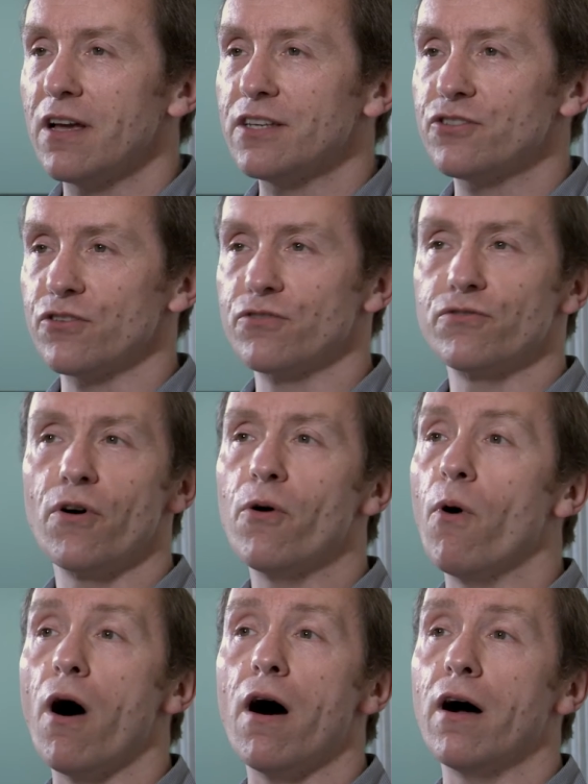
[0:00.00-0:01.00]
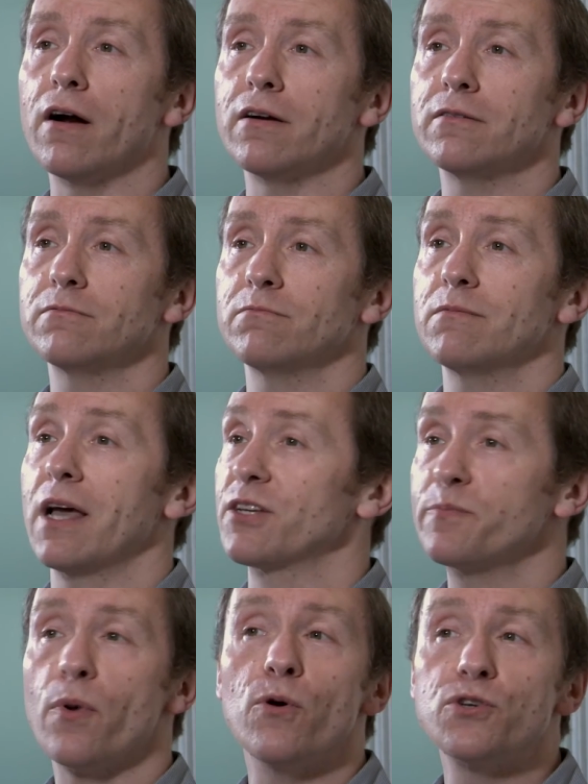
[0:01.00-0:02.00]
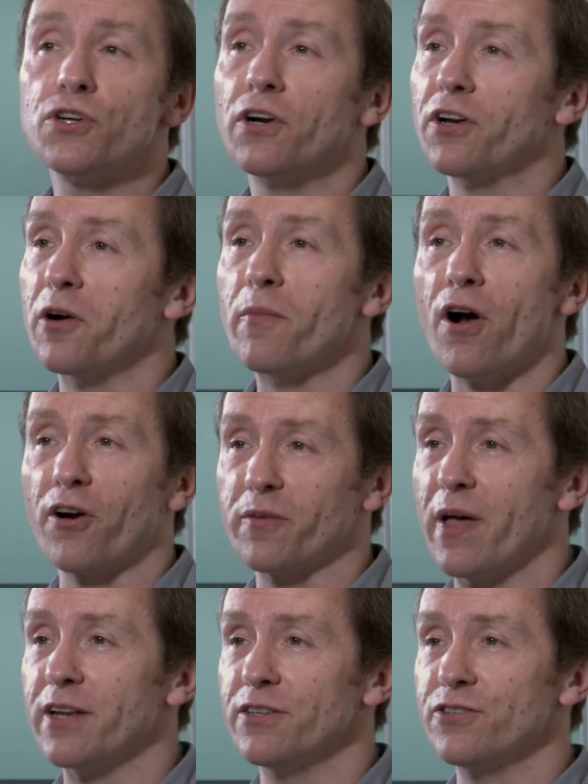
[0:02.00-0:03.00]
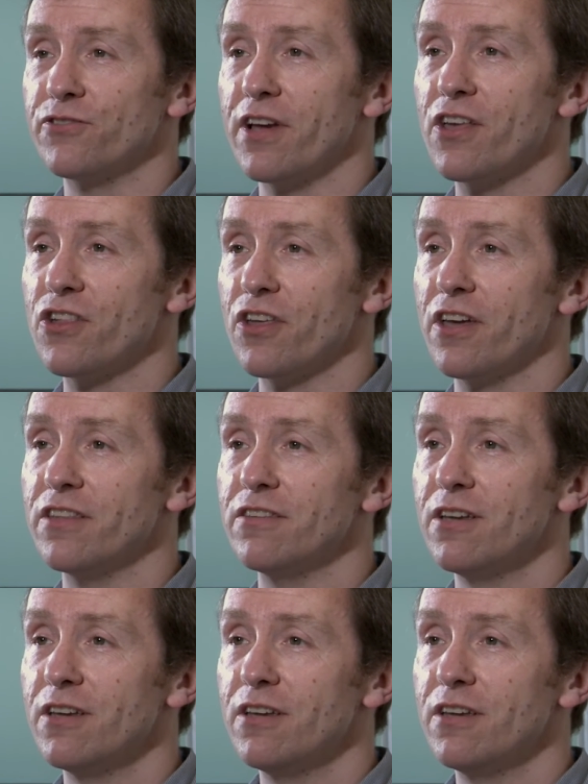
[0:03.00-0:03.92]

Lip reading: is to grow our exposure and our market penetration